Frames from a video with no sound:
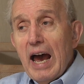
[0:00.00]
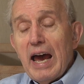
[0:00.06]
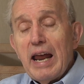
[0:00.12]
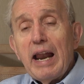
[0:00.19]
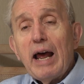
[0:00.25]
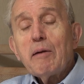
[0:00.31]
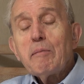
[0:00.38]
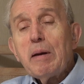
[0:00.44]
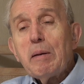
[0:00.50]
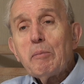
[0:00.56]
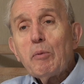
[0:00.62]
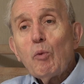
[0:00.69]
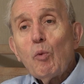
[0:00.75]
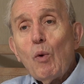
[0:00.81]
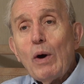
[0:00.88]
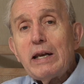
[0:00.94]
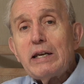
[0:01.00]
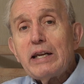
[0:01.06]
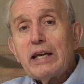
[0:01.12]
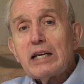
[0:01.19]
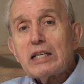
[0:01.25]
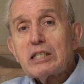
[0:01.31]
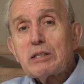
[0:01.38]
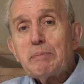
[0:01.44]
And I remember one
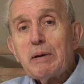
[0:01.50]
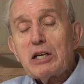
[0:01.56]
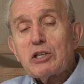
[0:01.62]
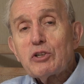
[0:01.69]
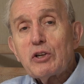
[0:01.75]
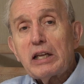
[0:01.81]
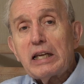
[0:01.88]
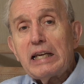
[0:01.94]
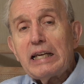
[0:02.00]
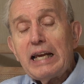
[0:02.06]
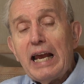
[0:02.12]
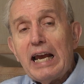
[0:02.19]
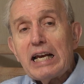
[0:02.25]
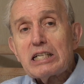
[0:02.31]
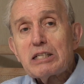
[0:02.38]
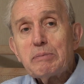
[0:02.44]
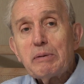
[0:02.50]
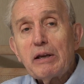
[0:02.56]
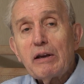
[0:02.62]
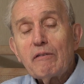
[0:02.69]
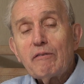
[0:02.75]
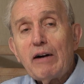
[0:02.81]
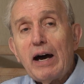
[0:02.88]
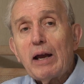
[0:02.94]
day especially, he asked me
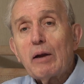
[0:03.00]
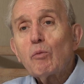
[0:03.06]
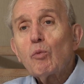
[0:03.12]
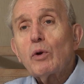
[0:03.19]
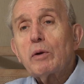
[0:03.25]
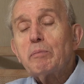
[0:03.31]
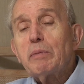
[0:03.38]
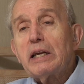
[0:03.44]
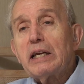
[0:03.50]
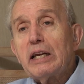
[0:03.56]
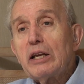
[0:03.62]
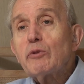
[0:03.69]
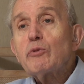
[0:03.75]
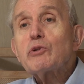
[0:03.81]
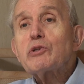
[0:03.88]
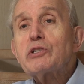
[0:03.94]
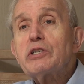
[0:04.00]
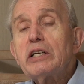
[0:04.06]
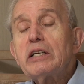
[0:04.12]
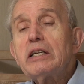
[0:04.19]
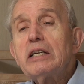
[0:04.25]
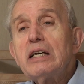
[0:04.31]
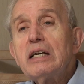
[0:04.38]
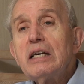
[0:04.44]
if I would be
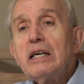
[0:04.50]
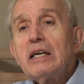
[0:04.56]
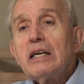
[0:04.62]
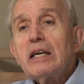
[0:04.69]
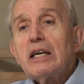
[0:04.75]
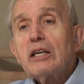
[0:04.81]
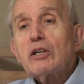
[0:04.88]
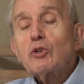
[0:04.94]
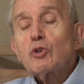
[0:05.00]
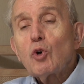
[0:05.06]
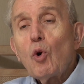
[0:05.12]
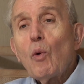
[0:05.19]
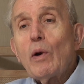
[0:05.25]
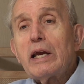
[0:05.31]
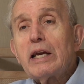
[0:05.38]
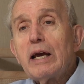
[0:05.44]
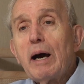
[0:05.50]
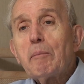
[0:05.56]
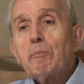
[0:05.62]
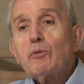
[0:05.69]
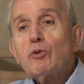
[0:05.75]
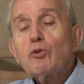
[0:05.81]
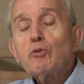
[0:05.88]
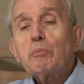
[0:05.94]
interested in going
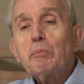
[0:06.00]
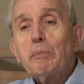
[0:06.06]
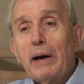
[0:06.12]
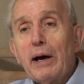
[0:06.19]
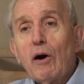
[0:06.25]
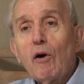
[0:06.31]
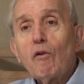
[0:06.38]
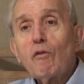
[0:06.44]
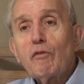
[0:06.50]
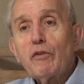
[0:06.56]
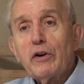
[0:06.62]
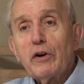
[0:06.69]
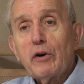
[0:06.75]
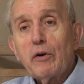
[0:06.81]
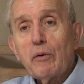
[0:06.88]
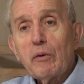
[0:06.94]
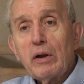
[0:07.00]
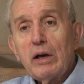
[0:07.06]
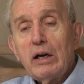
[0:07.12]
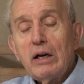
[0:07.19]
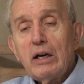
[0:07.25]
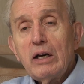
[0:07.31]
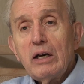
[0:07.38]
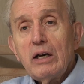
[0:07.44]
up to Belleville
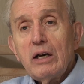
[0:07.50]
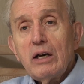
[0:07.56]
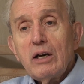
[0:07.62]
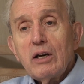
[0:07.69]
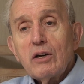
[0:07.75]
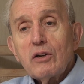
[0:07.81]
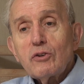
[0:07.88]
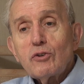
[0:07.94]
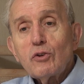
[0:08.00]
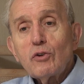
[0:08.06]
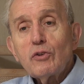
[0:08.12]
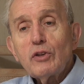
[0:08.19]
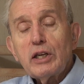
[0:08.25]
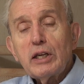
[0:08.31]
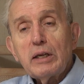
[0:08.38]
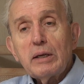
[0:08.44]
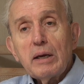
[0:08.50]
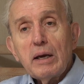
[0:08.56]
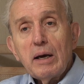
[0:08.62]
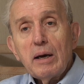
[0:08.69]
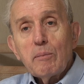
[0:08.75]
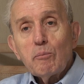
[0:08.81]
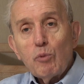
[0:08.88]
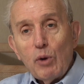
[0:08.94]
to the
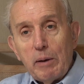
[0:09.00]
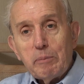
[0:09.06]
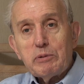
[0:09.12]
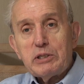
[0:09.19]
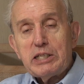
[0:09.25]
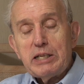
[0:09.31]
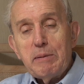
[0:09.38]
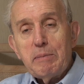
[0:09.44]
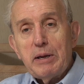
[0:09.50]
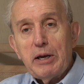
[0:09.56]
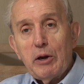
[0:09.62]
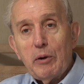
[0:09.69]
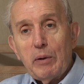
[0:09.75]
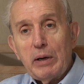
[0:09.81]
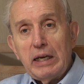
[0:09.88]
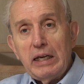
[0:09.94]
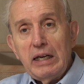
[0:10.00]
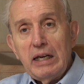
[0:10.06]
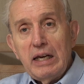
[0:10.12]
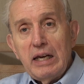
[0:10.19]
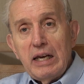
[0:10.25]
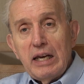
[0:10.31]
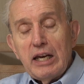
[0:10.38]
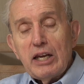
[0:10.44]
prep seminary
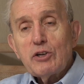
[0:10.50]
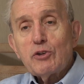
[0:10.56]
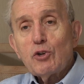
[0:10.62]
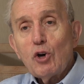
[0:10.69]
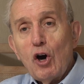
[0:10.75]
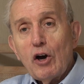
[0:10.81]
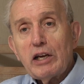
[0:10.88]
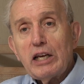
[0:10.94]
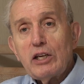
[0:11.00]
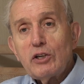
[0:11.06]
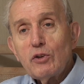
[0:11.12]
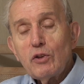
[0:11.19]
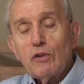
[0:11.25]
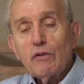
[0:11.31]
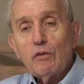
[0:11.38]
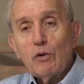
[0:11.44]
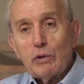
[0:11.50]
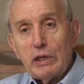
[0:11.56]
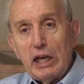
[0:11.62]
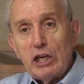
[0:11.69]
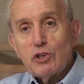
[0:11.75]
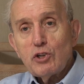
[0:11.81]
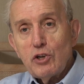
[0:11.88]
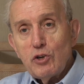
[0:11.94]
and talking to the
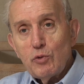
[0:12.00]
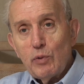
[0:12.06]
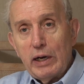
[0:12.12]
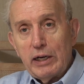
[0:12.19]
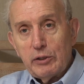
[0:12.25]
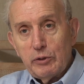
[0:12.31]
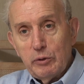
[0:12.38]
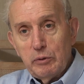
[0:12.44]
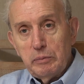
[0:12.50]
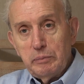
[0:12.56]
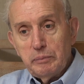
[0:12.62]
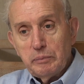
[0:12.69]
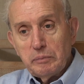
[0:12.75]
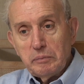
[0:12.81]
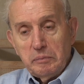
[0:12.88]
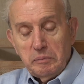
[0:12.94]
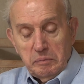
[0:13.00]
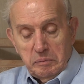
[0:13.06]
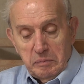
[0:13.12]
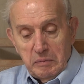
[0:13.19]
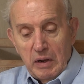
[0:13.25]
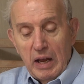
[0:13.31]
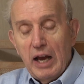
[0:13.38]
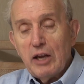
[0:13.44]
vocation director.
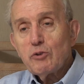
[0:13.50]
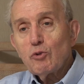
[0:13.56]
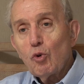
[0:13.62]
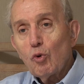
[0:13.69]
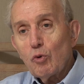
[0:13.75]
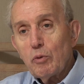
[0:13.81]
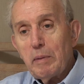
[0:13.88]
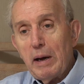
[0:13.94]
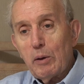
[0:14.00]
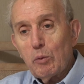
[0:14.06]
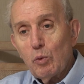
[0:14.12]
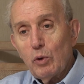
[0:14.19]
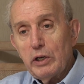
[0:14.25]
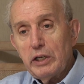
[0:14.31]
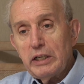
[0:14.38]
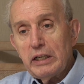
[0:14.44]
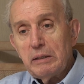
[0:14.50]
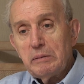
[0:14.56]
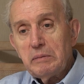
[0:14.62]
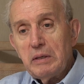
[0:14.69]
I told him I would.